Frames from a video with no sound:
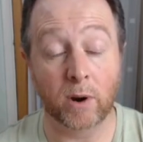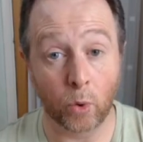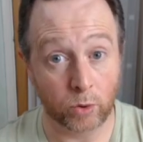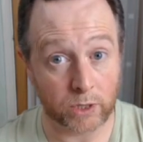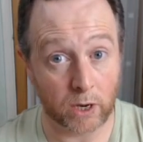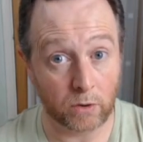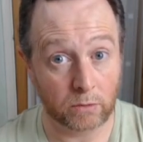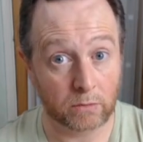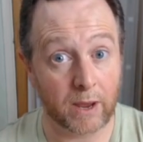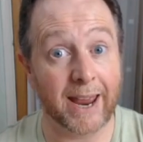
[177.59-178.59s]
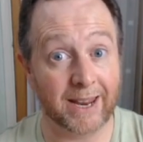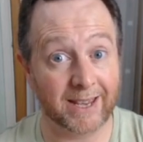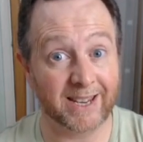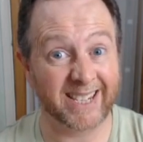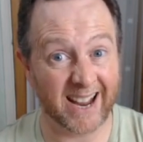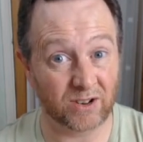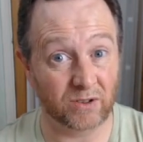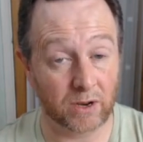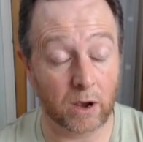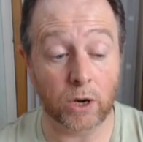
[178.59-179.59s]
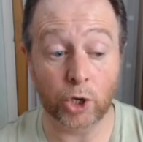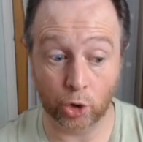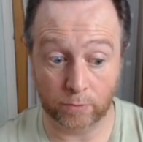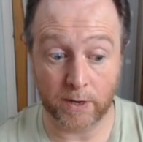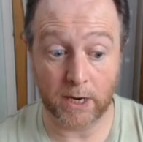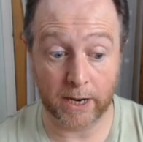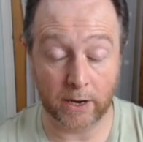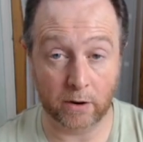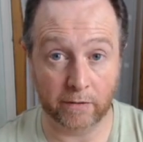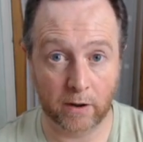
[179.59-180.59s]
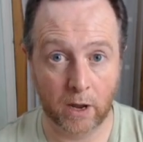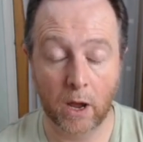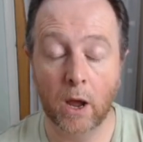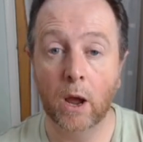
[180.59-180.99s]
But also anything sat on the car should be cleared off.